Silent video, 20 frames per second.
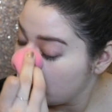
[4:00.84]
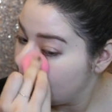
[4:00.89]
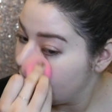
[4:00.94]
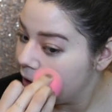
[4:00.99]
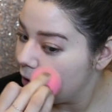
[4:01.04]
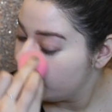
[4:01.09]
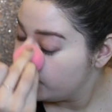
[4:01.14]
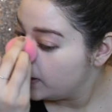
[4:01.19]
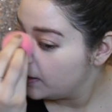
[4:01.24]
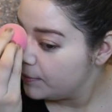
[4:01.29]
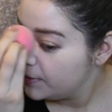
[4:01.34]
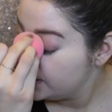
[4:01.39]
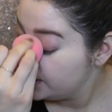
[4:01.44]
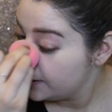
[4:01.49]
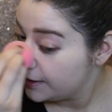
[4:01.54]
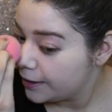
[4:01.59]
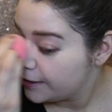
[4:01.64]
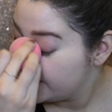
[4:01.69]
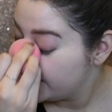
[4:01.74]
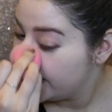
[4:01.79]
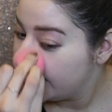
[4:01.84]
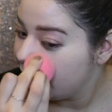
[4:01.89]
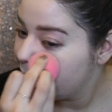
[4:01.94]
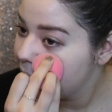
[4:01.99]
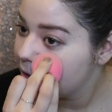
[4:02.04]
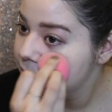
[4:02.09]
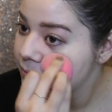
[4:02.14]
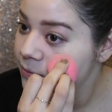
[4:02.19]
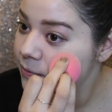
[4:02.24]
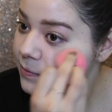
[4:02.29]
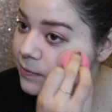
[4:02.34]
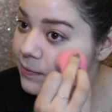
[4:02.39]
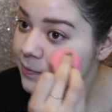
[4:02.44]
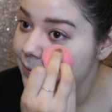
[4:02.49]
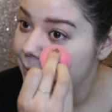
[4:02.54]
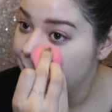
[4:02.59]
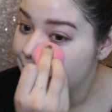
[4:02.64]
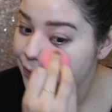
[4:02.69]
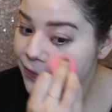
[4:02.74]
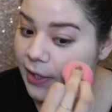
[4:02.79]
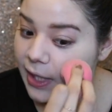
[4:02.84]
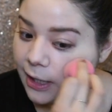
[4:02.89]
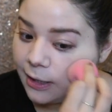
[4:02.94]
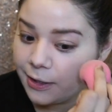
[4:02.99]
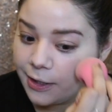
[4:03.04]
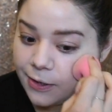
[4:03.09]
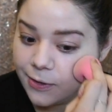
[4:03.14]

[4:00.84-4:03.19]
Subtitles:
And if I'm in a hurry, I'll